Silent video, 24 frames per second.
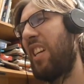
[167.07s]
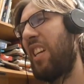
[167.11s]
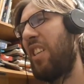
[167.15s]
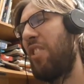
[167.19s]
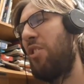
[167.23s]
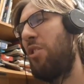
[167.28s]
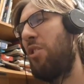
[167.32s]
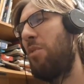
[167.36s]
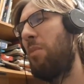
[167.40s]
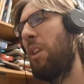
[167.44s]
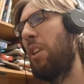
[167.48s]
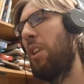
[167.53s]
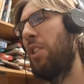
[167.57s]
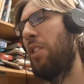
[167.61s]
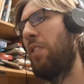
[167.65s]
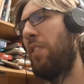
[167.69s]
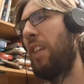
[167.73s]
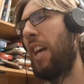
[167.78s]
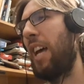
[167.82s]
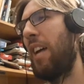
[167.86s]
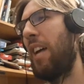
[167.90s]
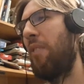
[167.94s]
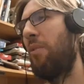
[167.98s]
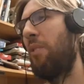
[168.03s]
Too much of
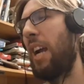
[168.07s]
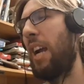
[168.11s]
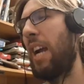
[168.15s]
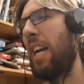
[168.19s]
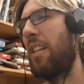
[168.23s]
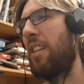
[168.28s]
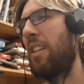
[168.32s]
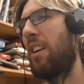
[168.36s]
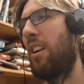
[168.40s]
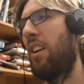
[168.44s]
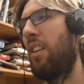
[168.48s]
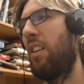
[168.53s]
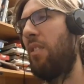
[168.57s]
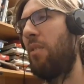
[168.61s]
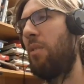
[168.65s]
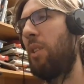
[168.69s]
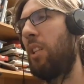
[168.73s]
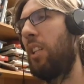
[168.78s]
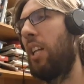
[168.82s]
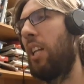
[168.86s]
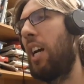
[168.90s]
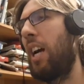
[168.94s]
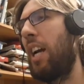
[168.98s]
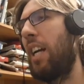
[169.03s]
that ragdoll,
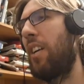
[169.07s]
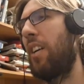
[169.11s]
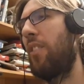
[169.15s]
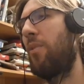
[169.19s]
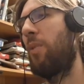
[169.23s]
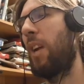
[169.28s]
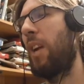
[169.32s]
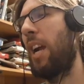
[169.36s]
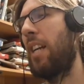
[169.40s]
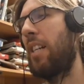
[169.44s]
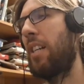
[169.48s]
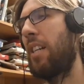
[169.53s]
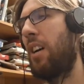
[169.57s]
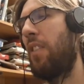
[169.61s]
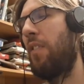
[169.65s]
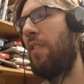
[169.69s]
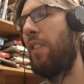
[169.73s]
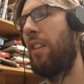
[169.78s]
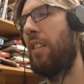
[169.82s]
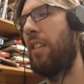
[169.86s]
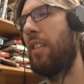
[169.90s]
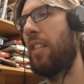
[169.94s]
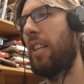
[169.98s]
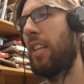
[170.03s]
relying on ragdoll
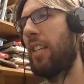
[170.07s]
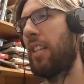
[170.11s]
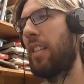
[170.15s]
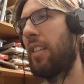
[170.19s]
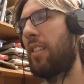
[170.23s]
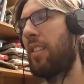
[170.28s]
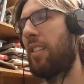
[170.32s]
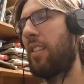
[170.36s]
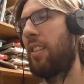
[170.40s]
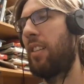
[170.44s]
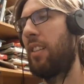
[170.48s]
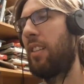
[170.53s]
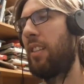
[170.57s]
physics.